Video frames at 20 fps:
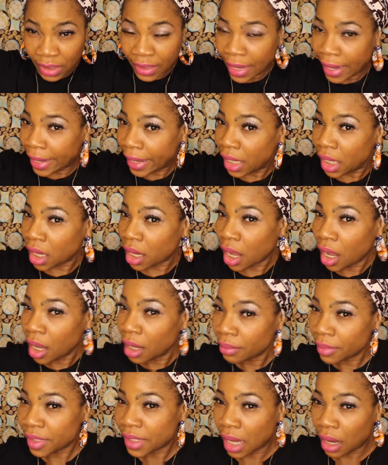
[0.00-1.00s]
that it
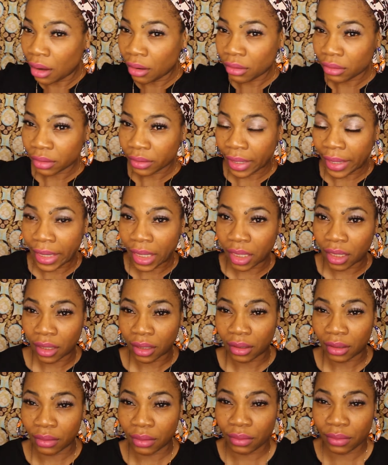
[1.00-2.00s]
comes out like
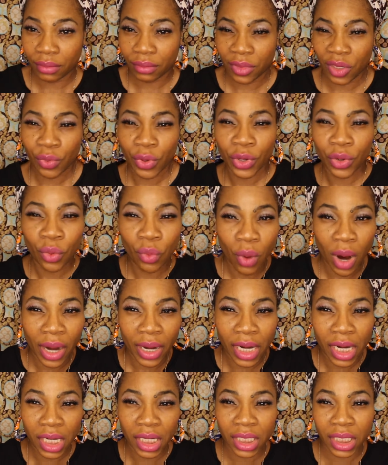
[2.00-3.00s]
the way you
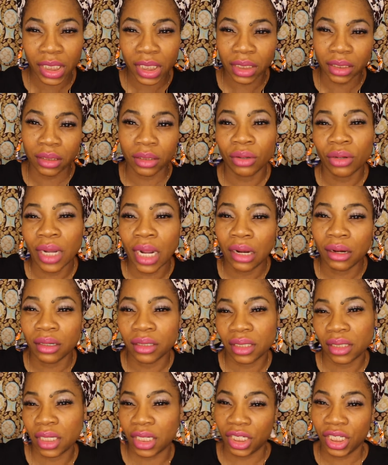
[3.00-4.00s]
want it, don't kind
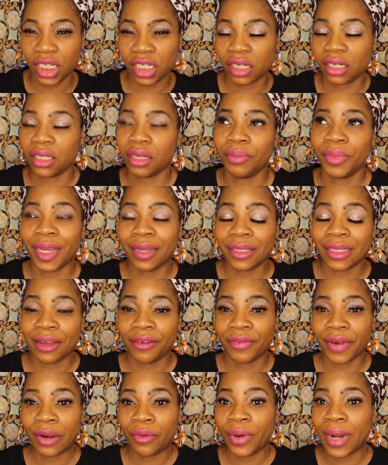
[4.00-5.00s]
of touch it, because sometimes I
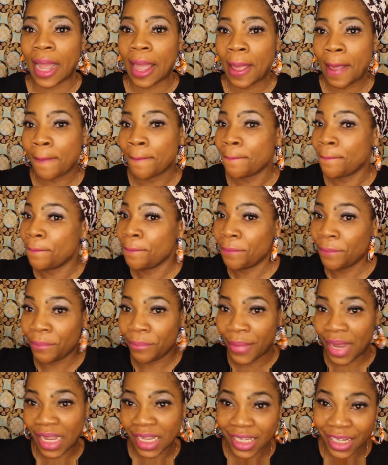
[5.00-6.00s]
find when I
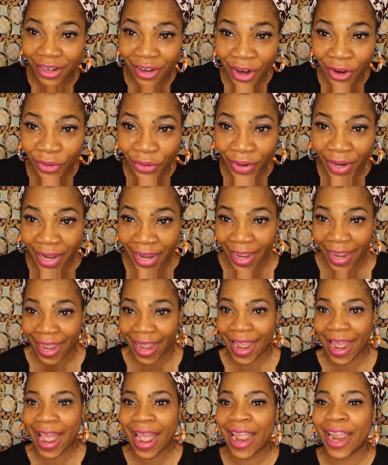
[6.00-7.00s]
mess around with
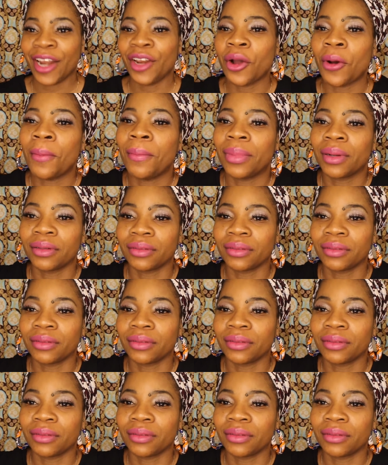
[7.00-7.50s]
it, I end up